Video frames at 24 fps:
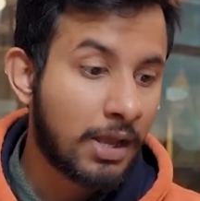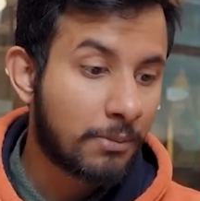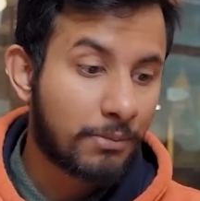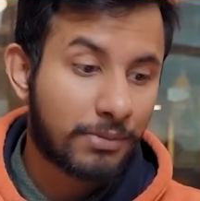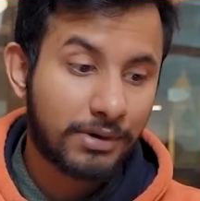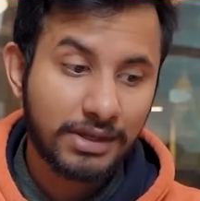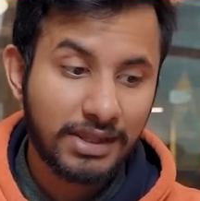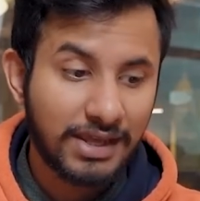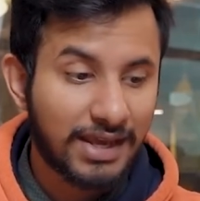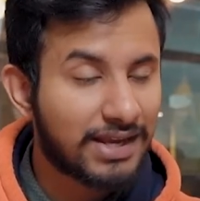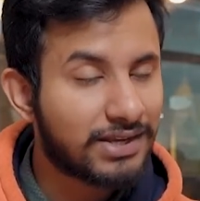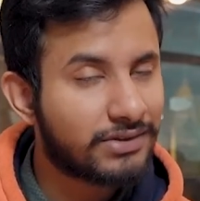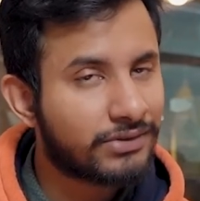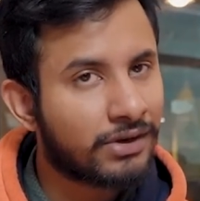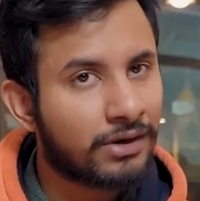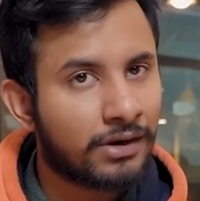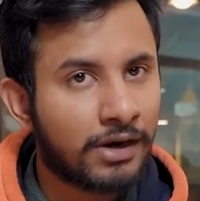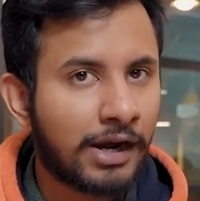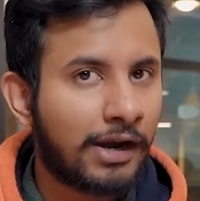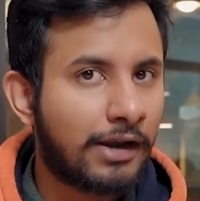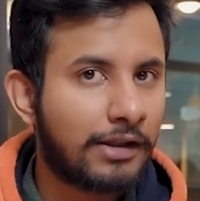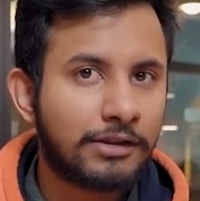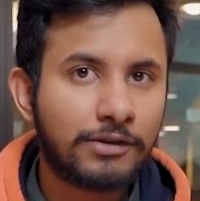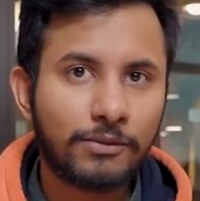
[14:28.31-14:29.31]
but the S10
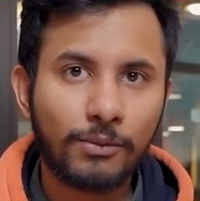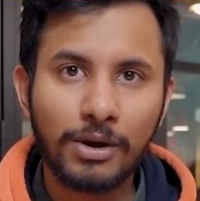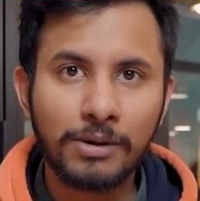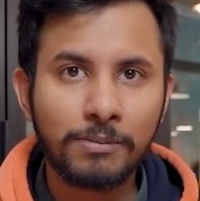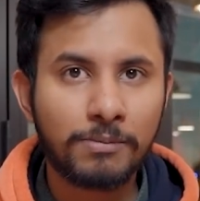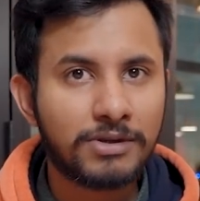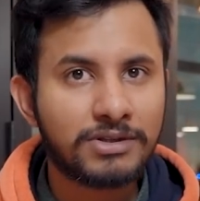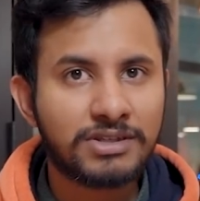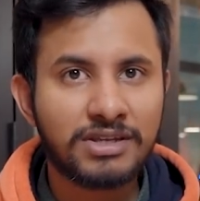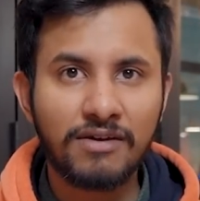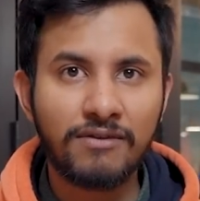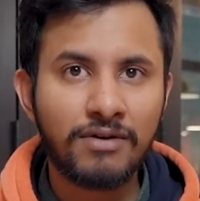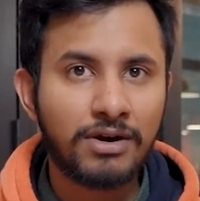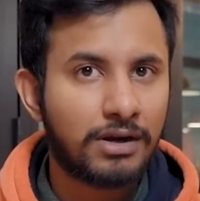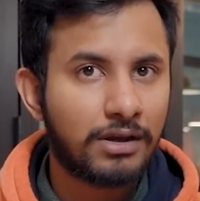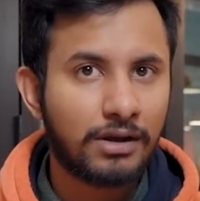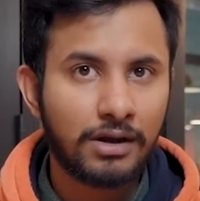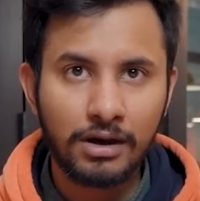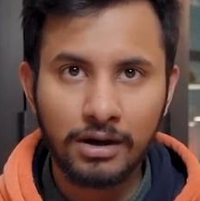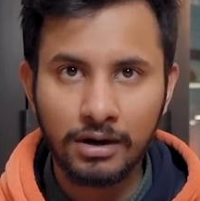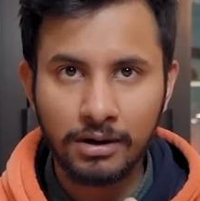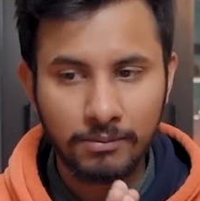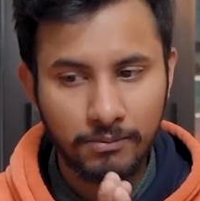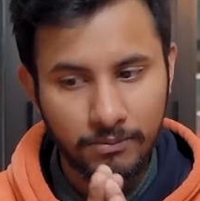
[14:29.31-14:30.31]
Lite and the OnePlus 70
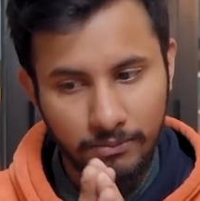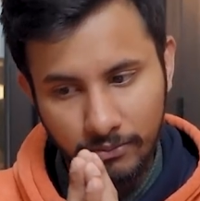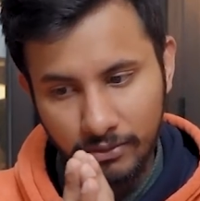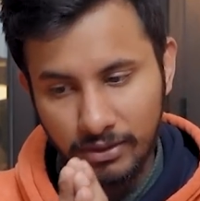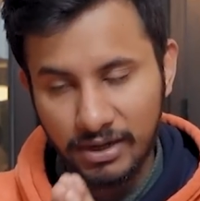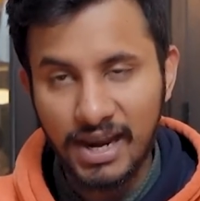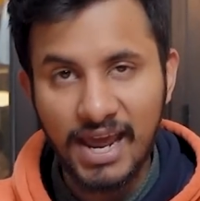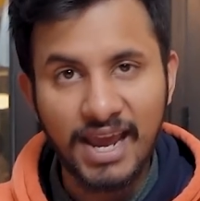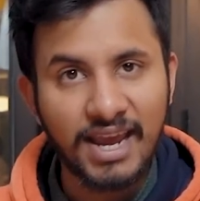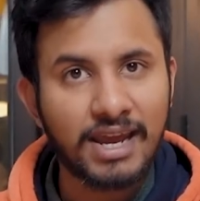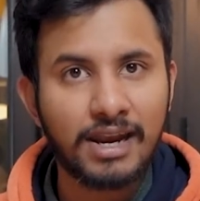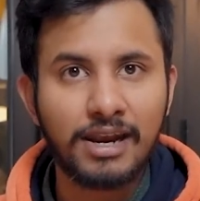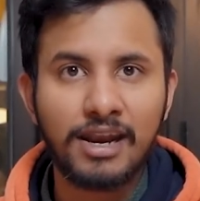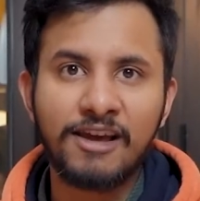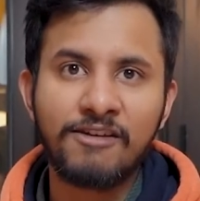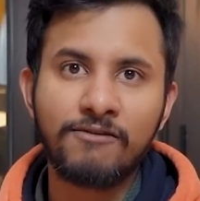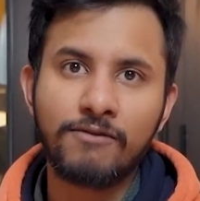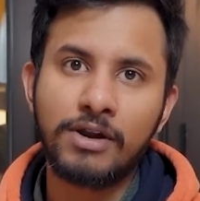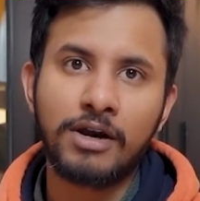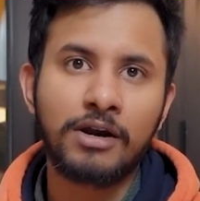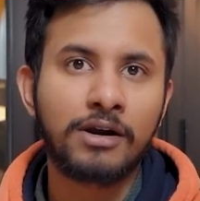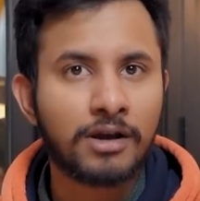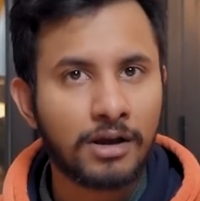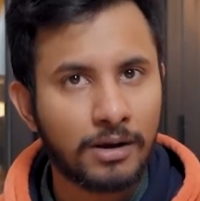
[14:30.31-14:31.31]
are neck and neck
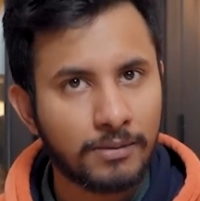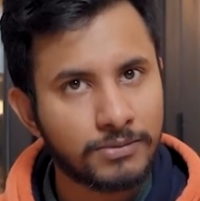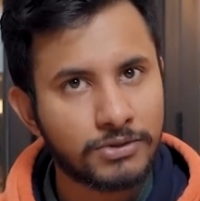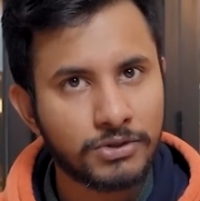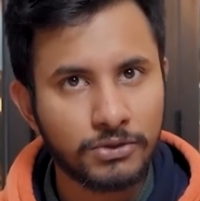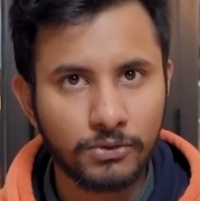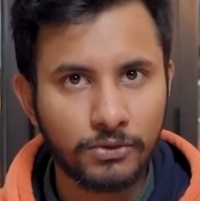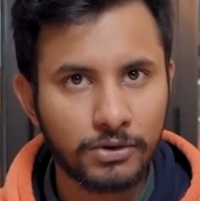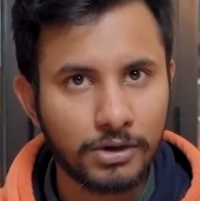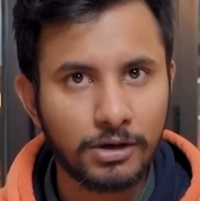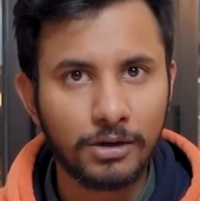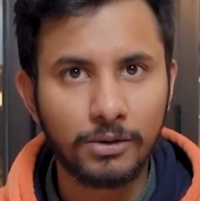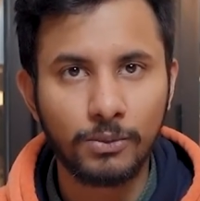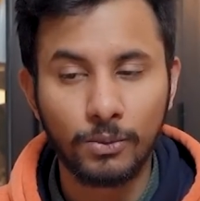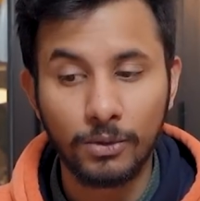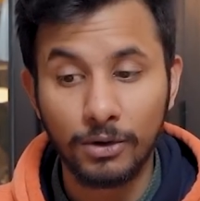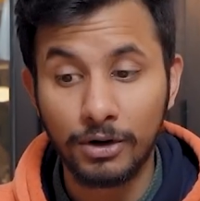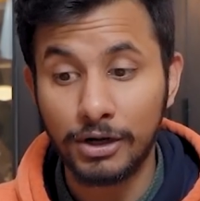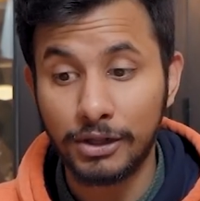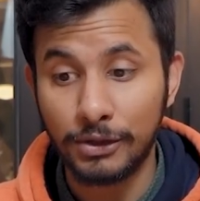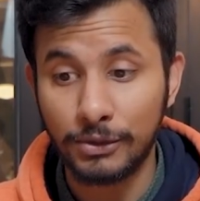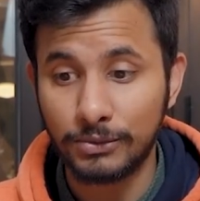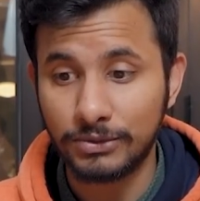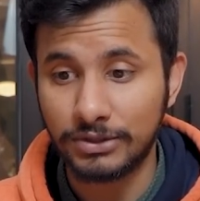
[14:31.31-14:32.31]
when it comes to real
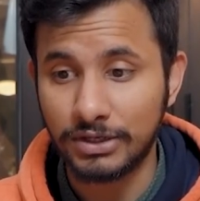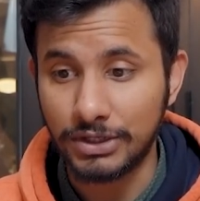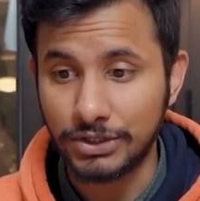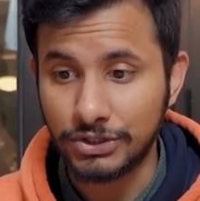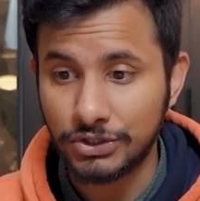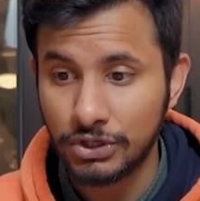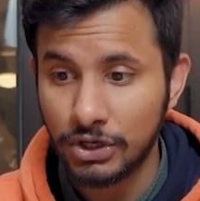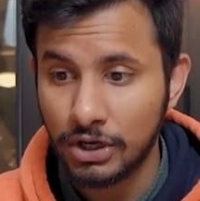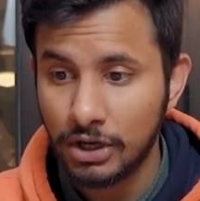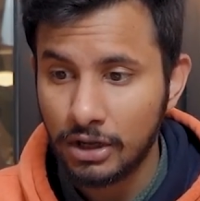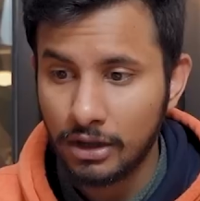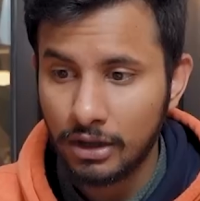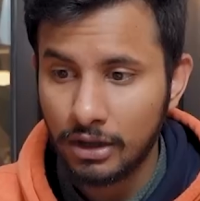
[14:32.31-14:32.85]
world usage.